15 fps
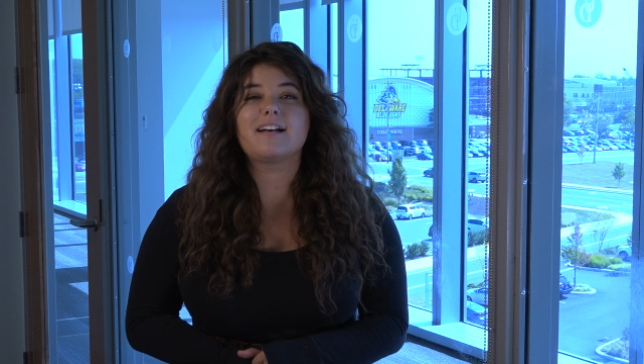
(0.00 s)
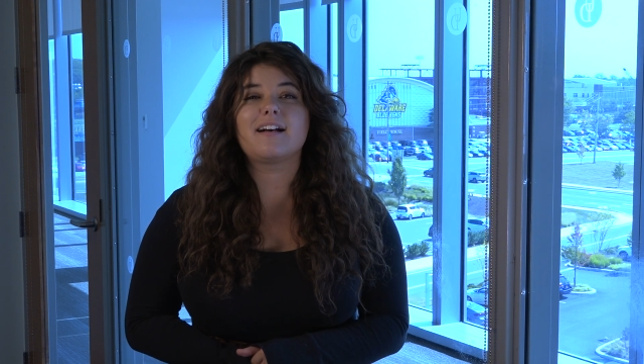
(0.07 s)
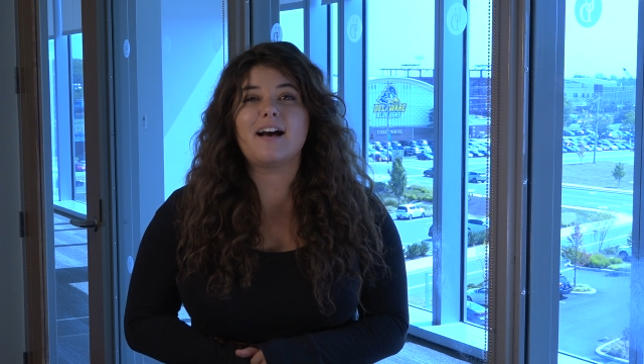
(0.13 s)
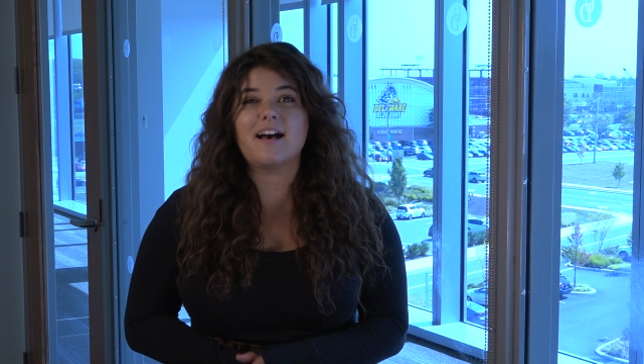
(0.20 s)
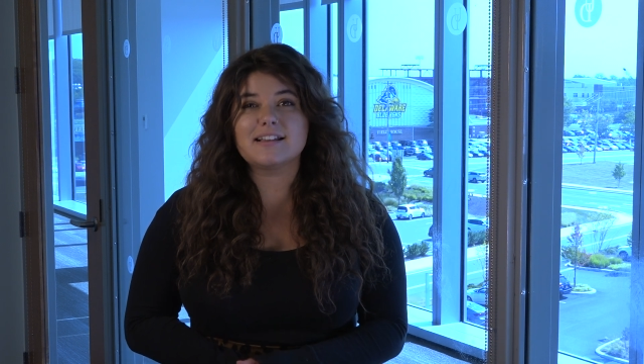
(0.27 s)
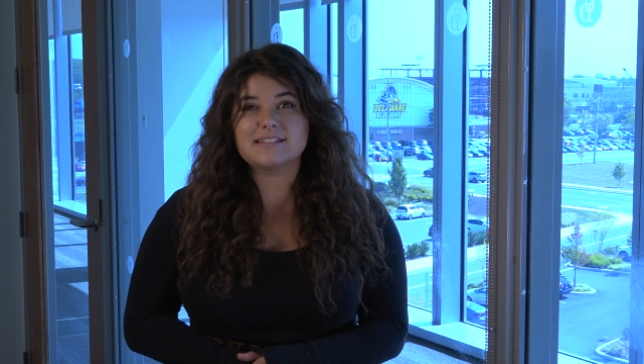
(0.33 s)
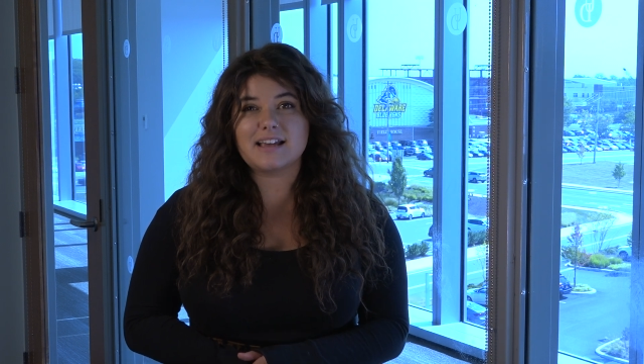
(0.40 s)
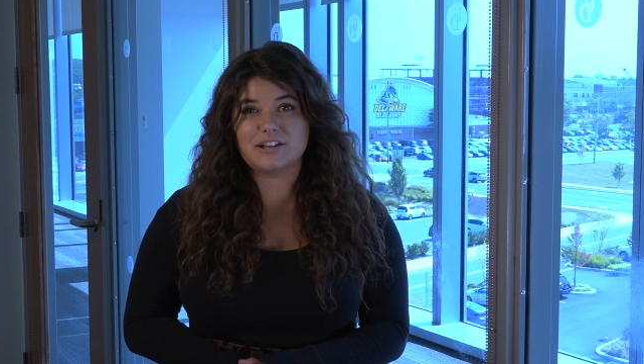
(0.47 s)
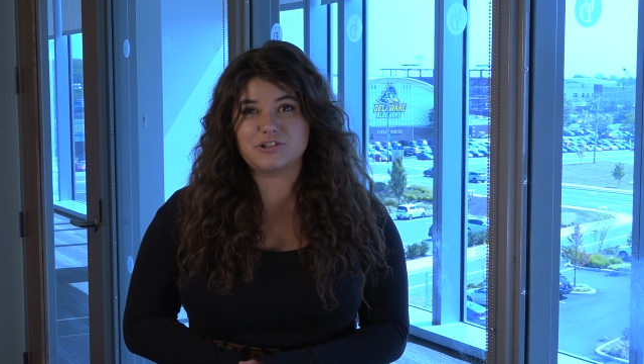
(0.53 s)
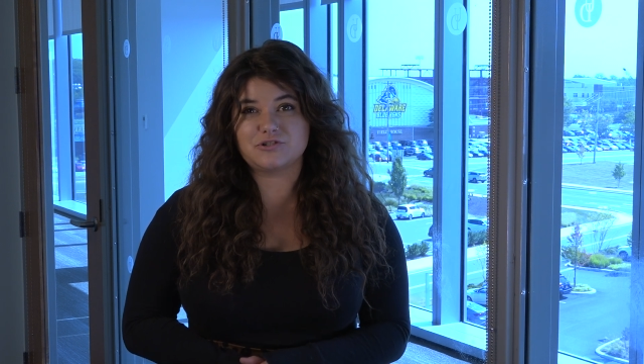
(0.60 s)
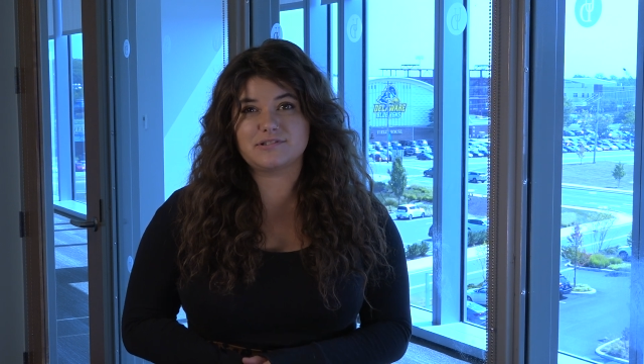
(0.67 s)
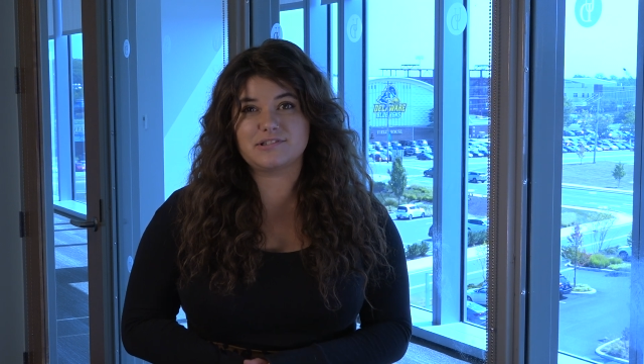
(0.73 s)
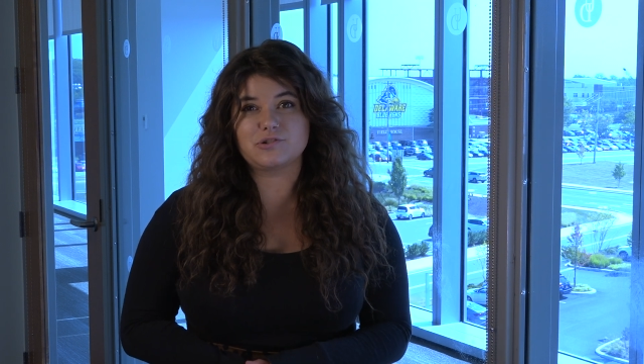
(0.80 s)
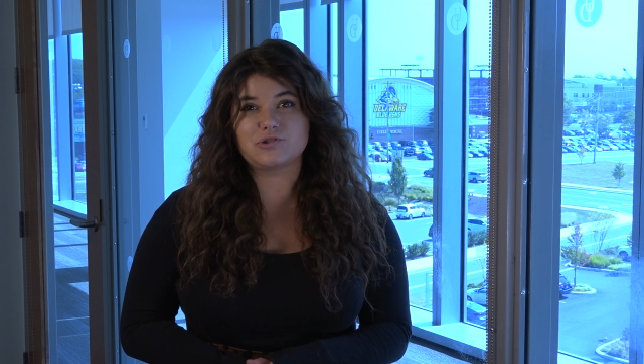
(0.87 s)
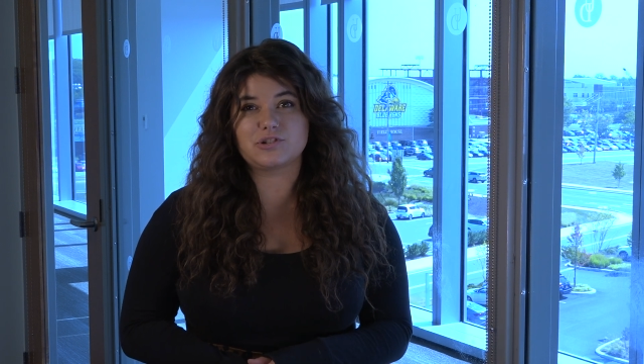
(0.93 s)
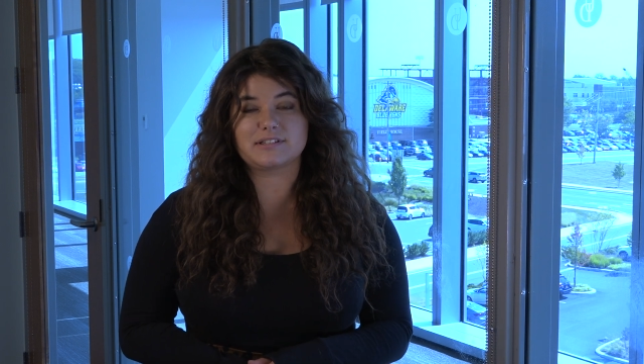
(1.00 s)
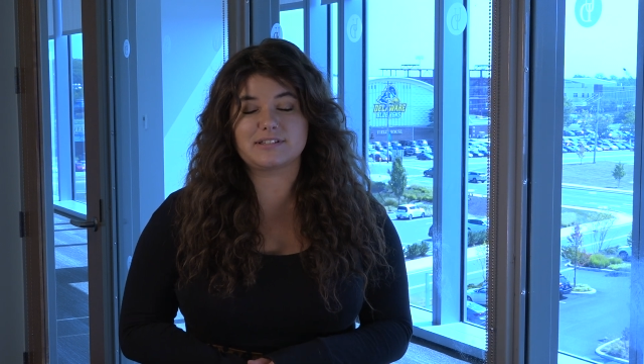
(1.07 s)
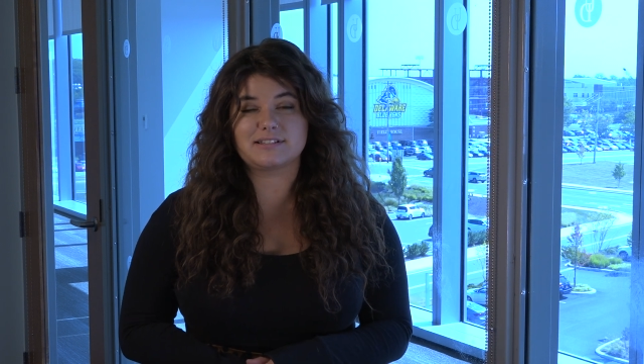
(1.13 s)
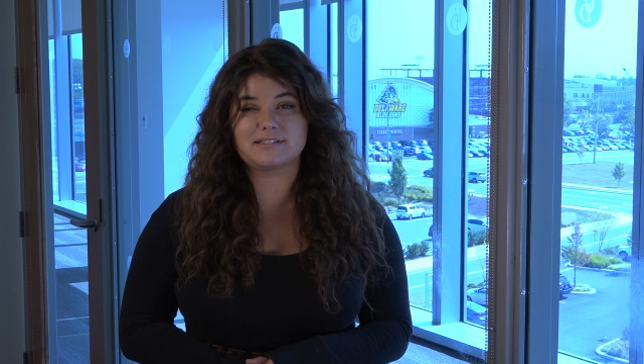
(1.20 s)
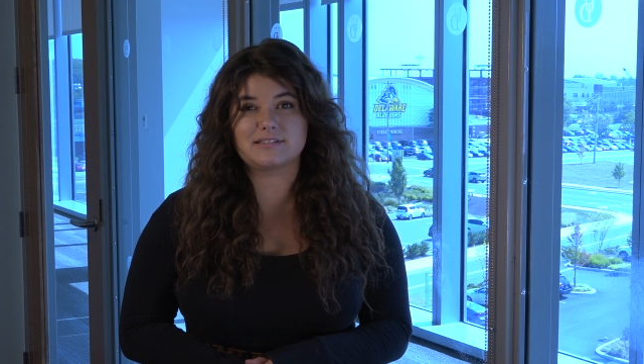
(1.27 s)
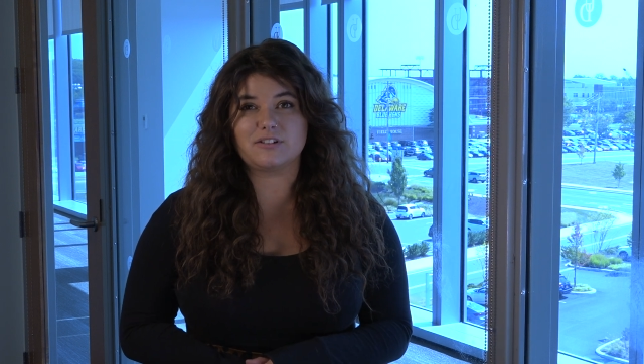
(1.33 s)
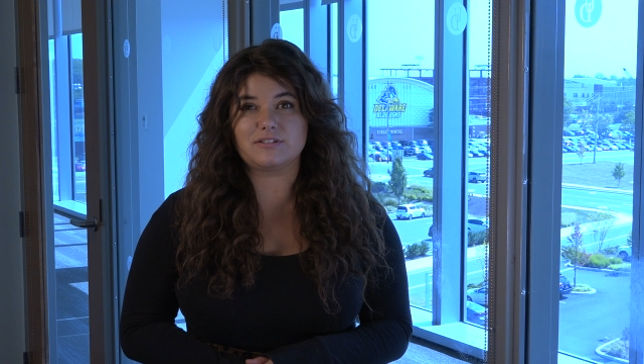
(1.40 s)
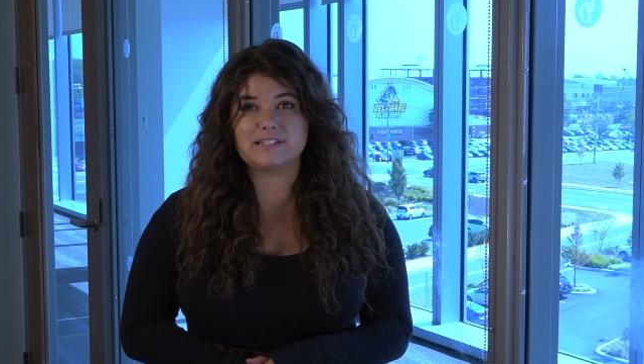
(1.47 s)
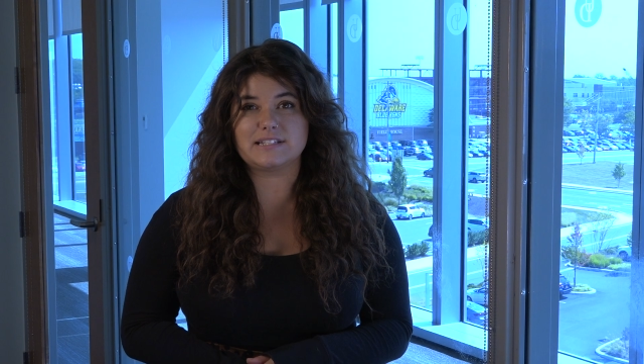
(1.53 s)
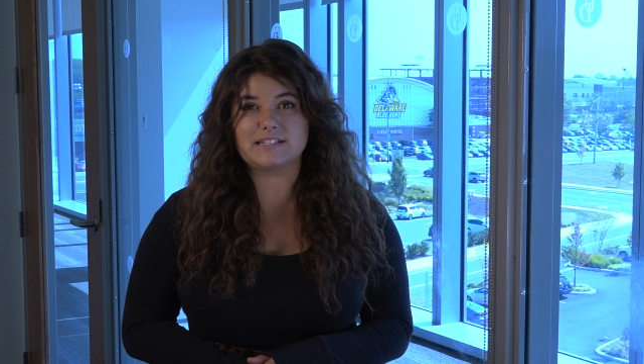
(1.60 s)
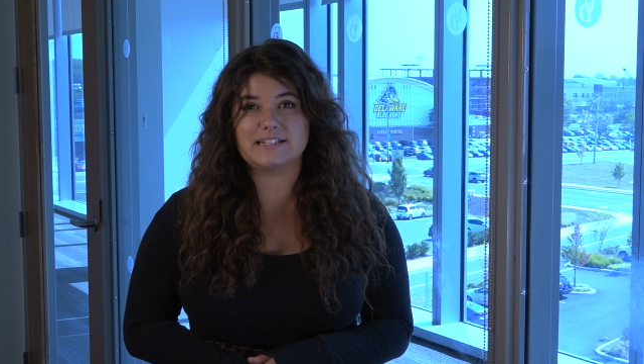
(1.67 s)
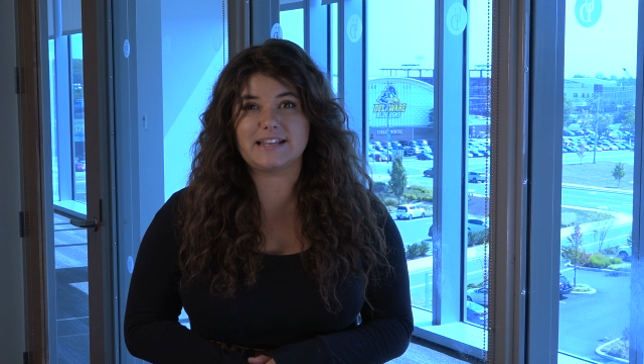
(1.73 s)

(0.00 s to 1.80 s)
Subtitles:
contact your solutions consultant